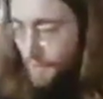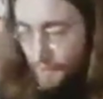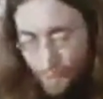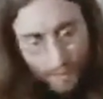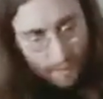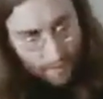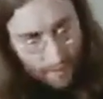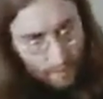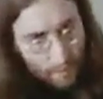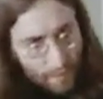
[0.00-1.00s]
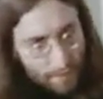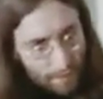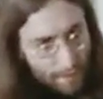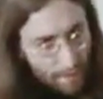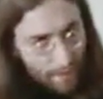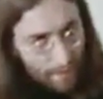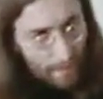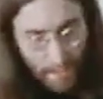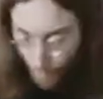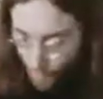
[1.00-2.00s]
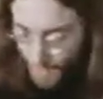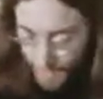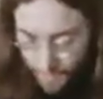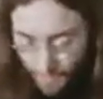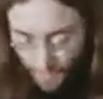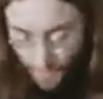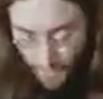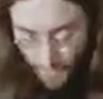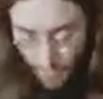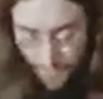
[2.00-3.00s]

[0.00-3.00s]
intuitively, we're doing that and we leave a door open.